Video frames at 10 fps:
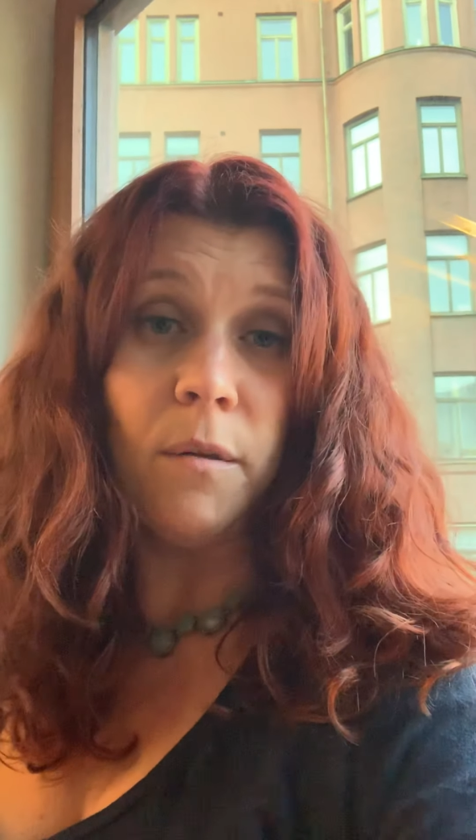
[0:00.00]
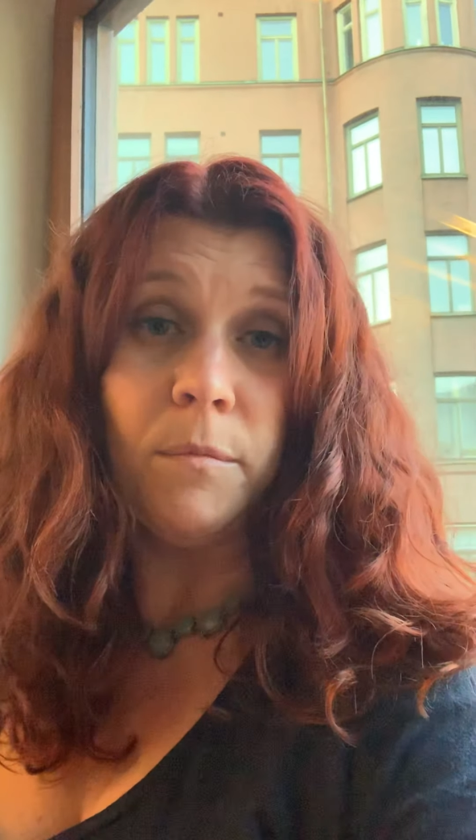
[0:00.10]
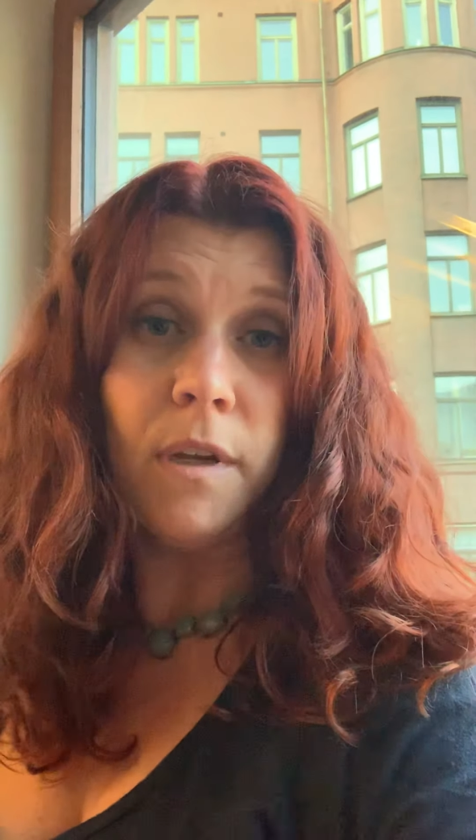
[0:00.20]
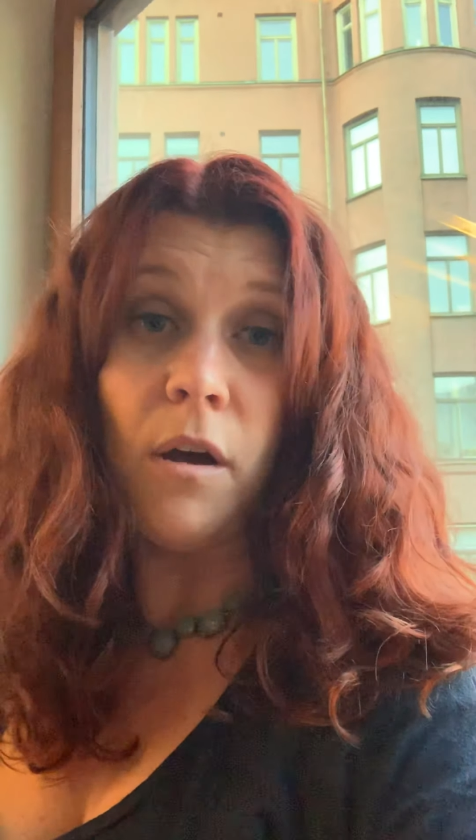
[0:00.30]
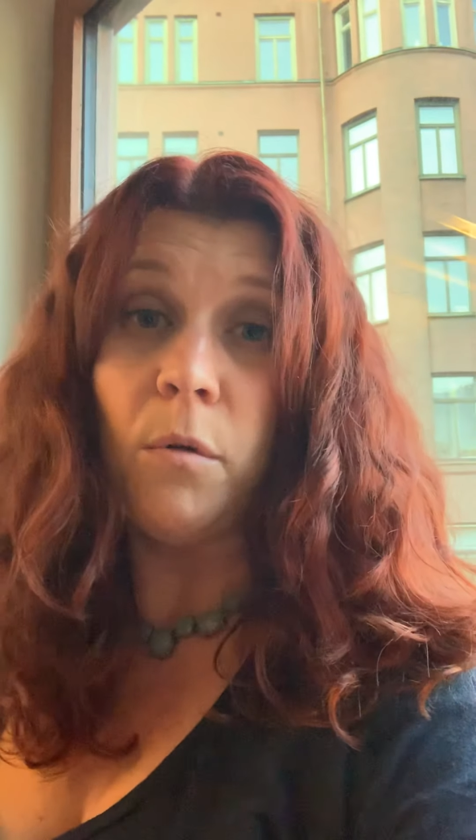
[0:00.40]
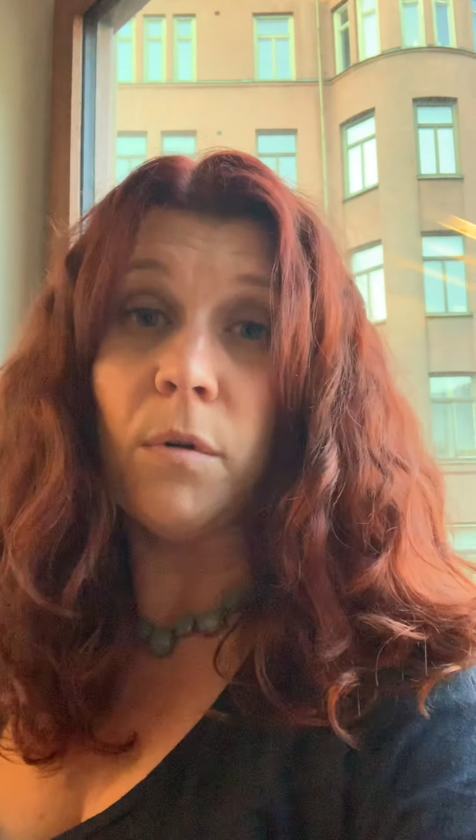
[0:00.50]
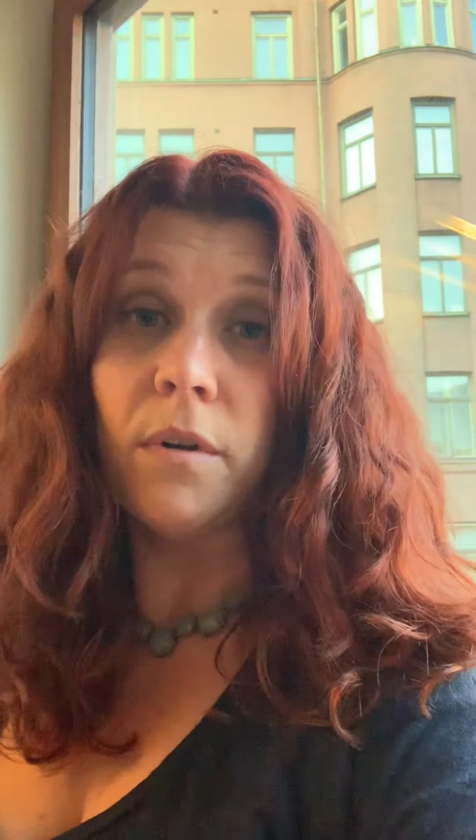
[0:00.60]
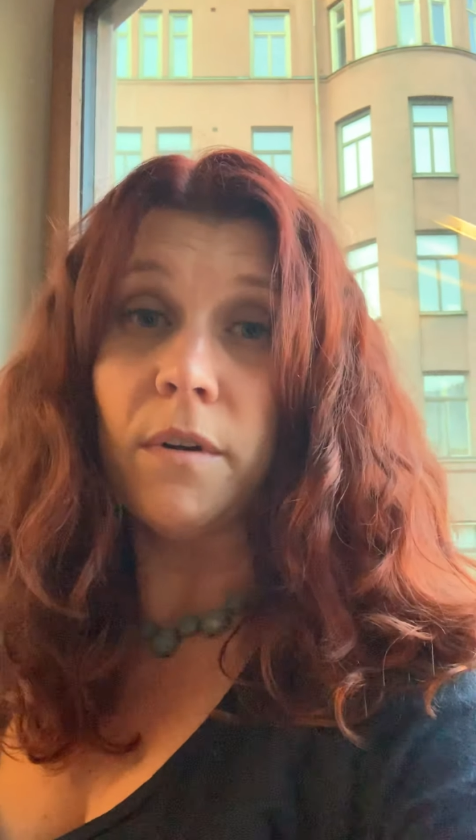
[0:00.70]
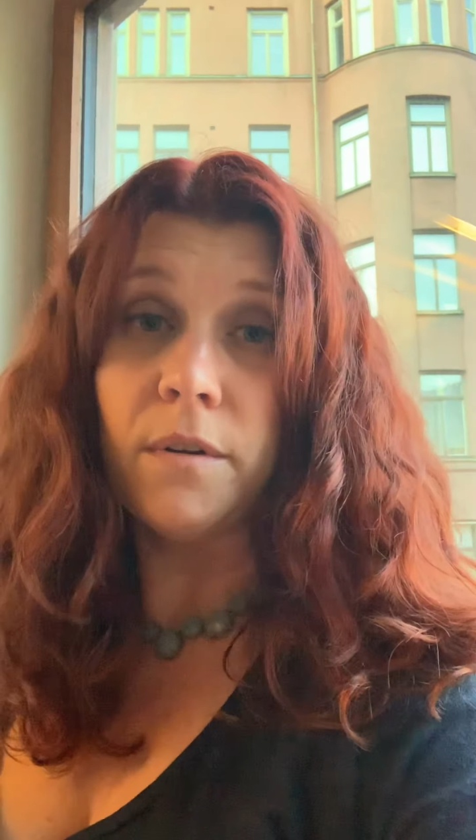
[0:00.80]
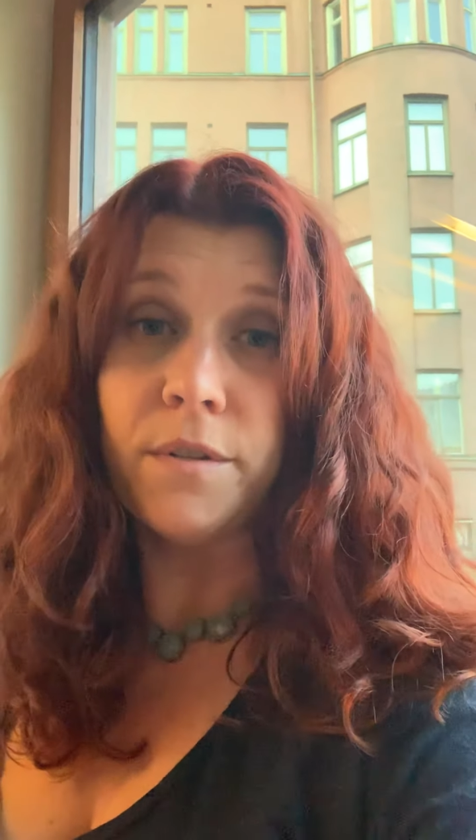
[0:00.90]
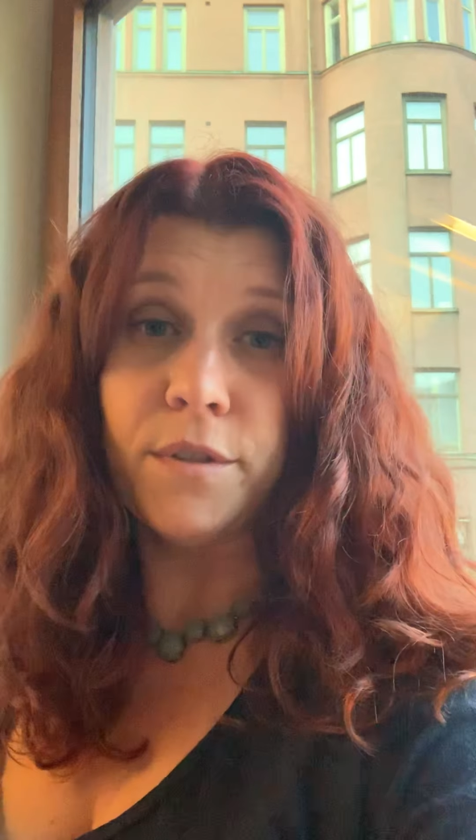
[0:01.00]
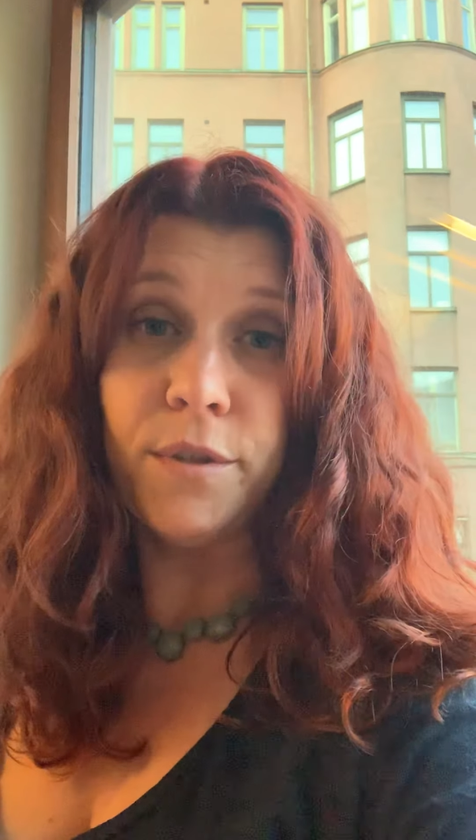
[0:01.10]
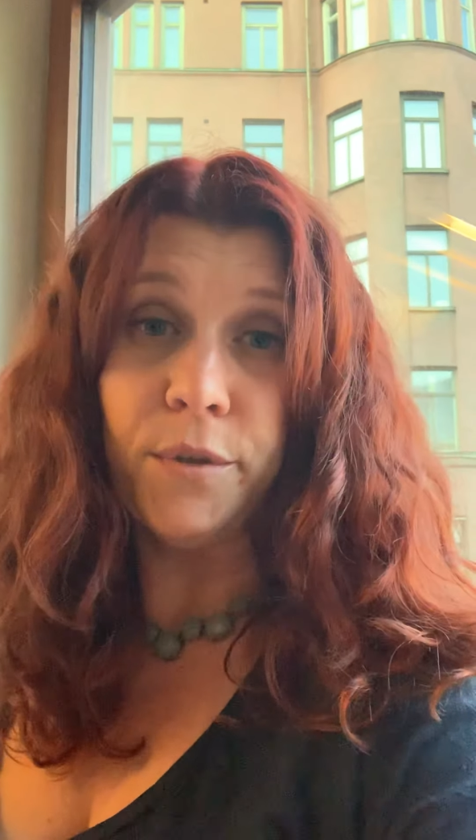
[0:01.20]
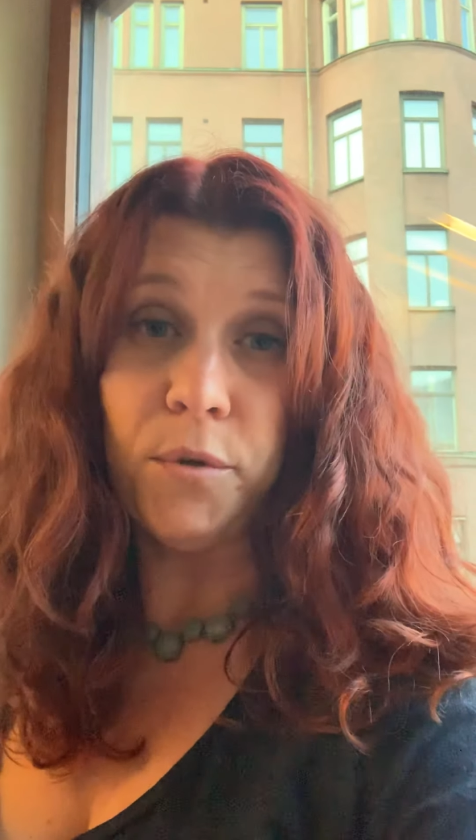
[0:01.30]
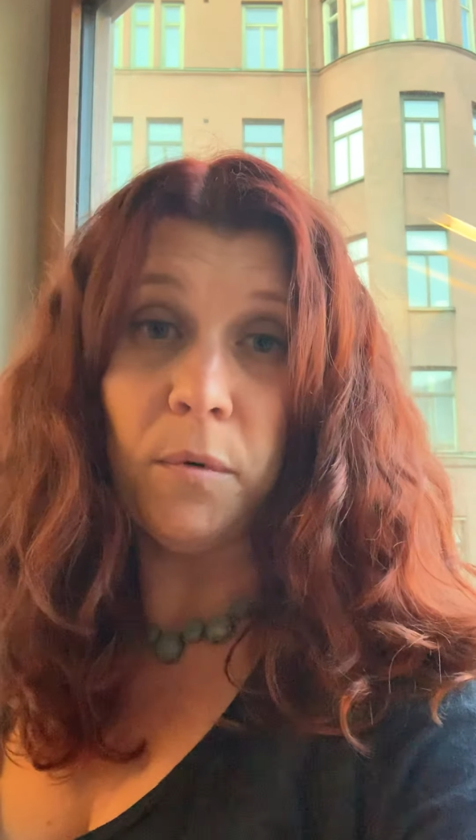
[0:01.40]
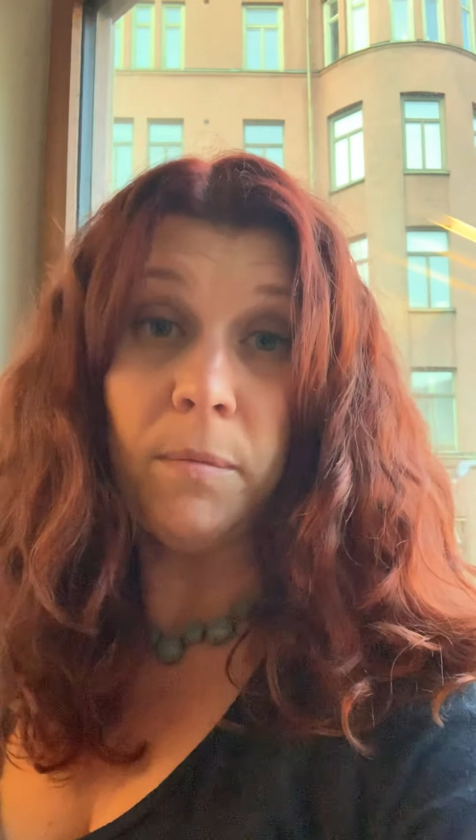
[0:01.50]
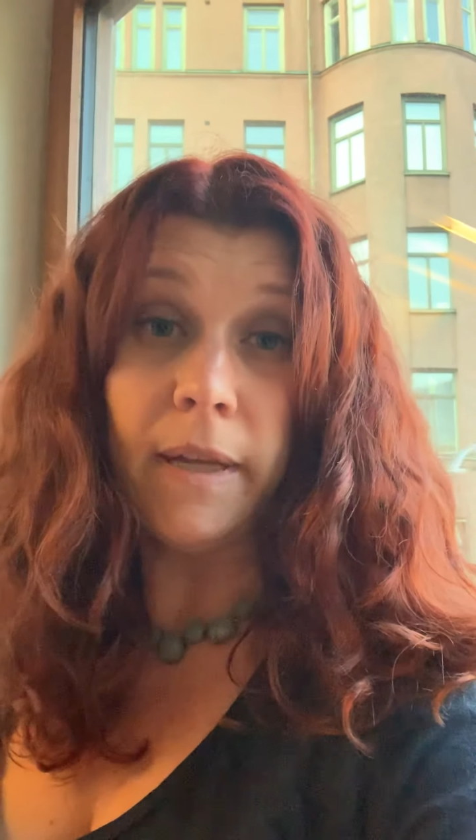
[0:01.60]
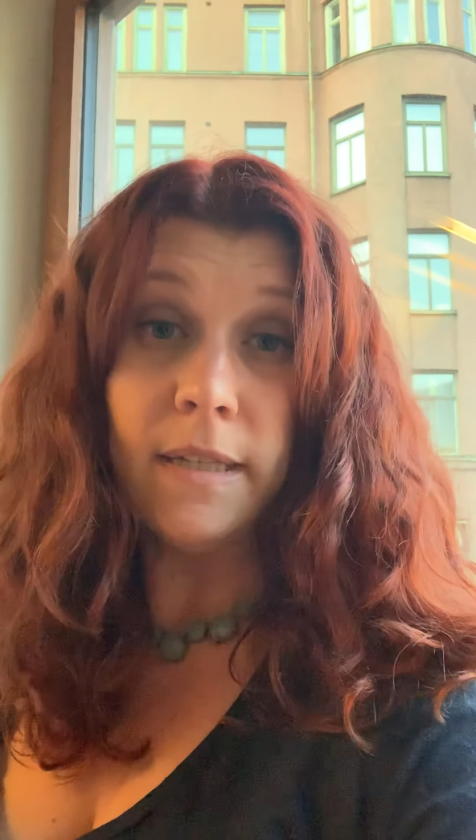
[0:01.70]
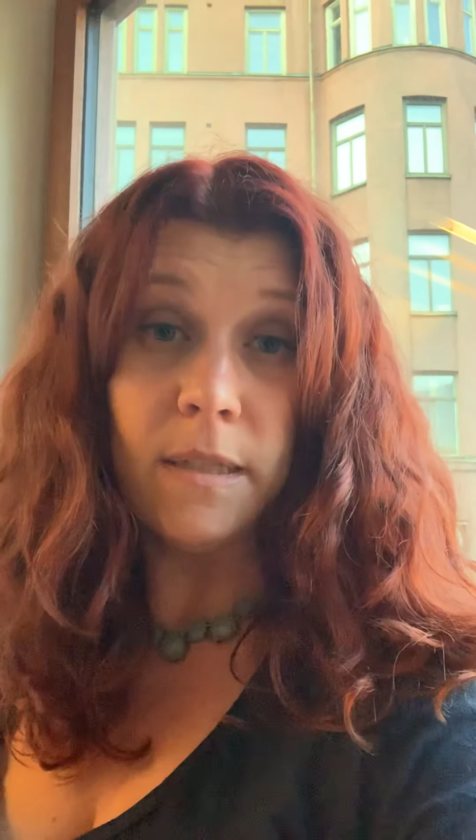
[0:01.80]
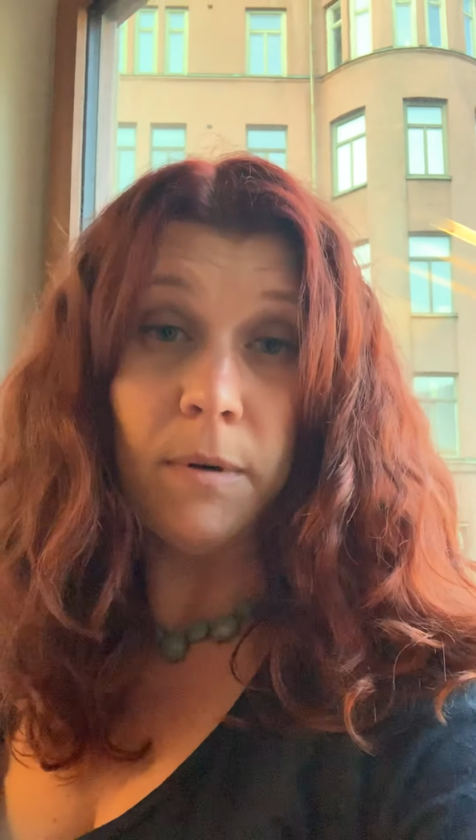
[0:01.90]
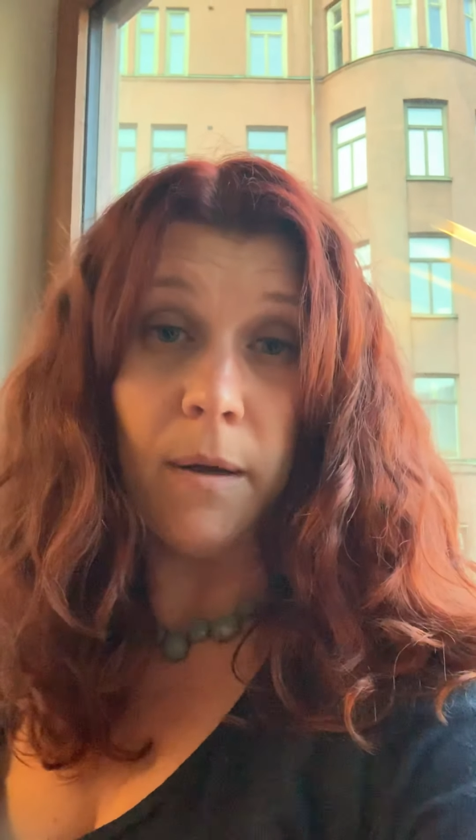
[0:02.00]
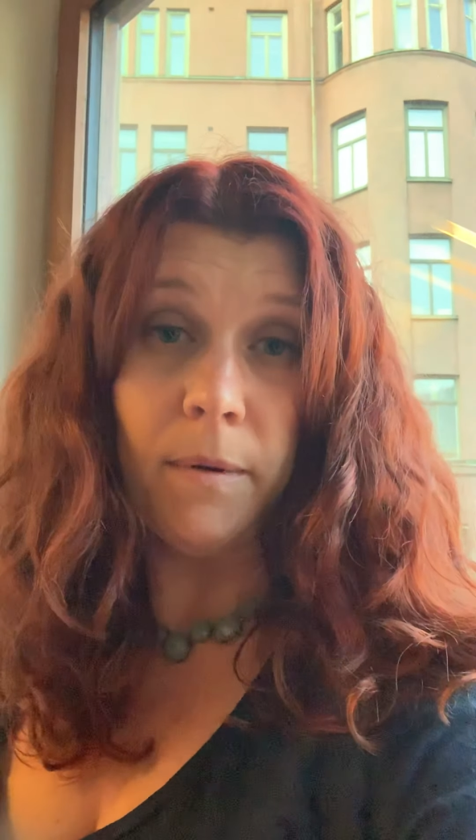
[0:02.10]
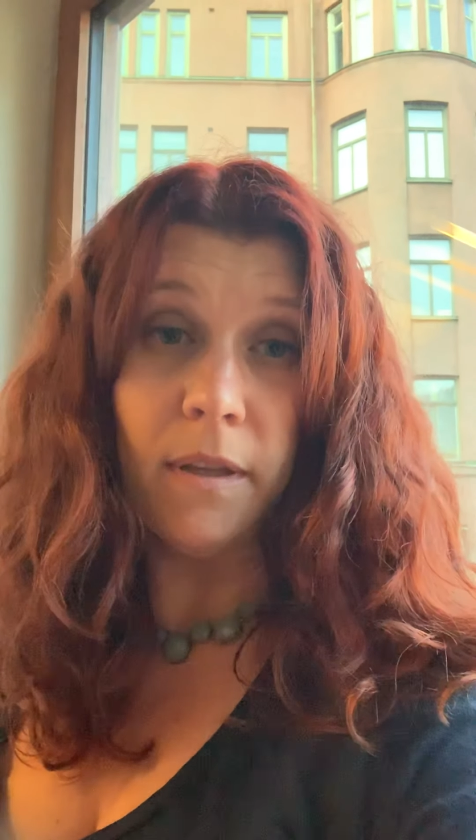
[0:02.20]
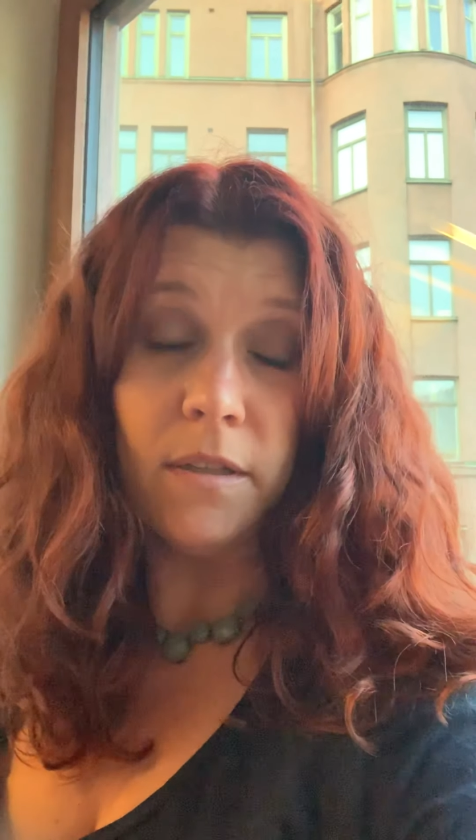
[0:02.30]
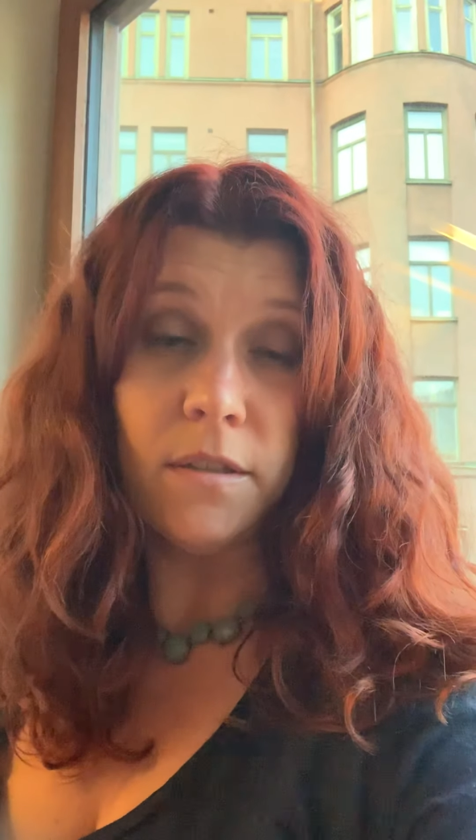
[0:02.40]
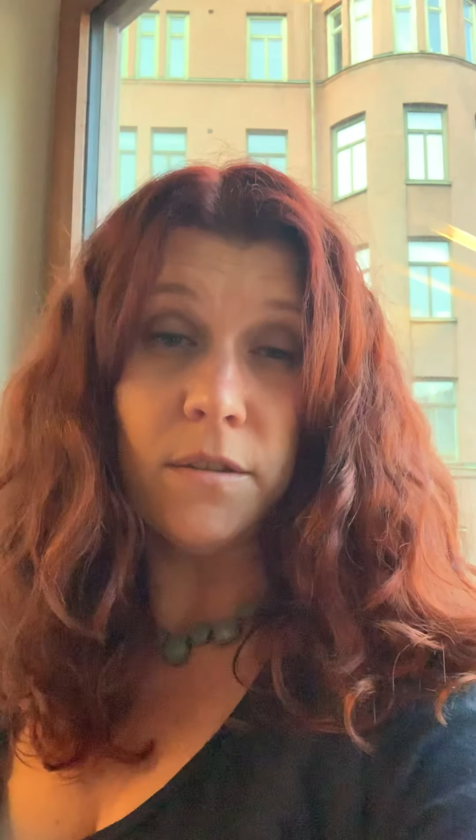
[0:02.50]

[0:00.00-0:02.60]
young workers to replace the population,